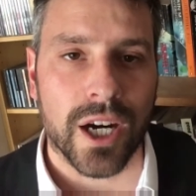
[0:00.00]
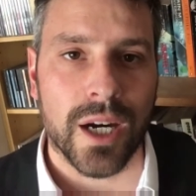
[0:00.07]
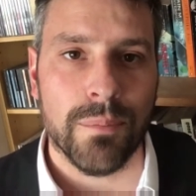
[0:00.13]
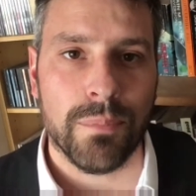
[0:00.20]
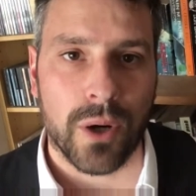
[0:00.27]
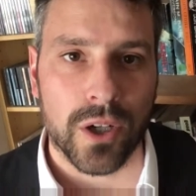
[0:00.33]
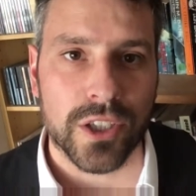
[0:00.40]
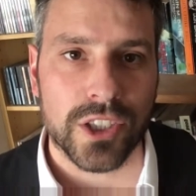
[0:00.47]
I
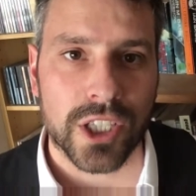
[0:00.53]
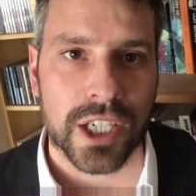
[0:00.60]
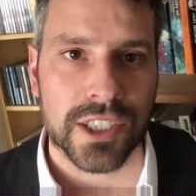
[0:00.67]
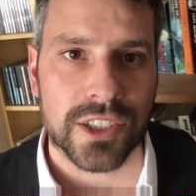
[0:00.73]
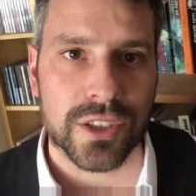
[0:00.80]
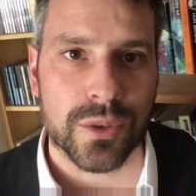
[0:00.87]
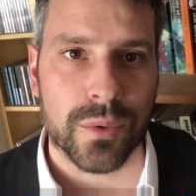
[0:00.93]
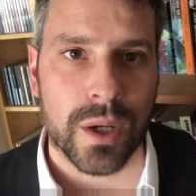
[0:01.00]

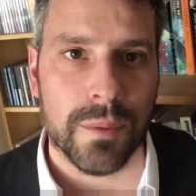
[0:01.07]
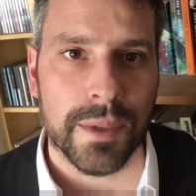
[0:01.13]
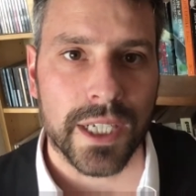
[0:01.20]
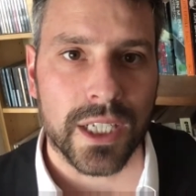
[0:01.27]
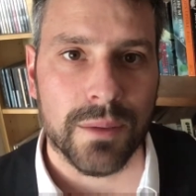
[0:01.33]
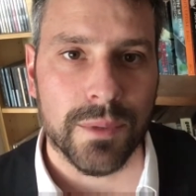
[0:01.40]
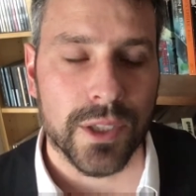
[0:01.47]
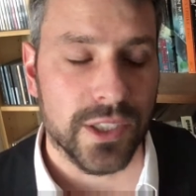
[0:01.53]
apologise to the Romani
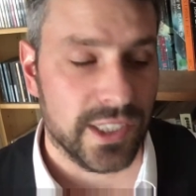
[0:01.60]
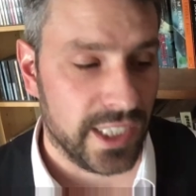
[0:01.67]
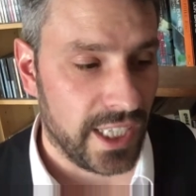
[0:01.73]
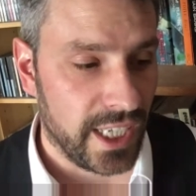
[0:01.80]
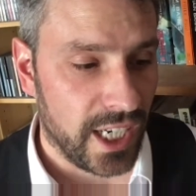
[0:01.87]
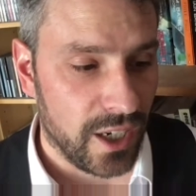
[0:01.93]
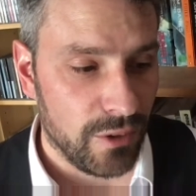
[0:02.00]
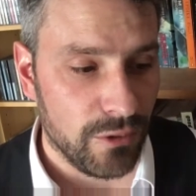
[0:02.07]

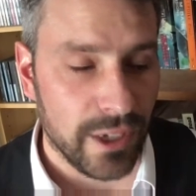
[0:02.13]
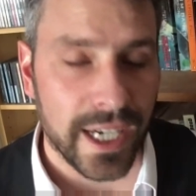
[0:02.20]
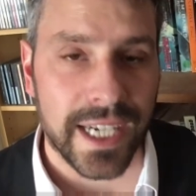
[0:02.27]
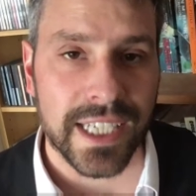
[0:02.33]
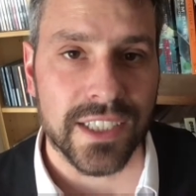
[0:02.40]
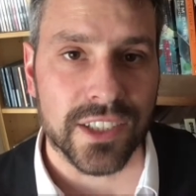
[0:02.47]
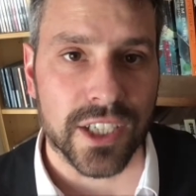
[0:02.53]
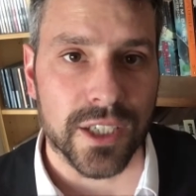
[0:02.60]
community, I
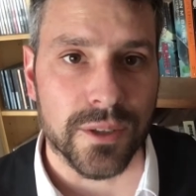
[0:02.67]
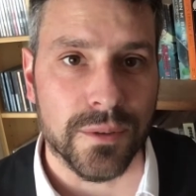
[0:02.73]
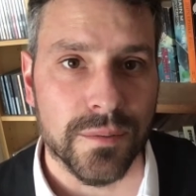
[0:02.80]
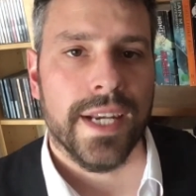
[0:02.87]
really do.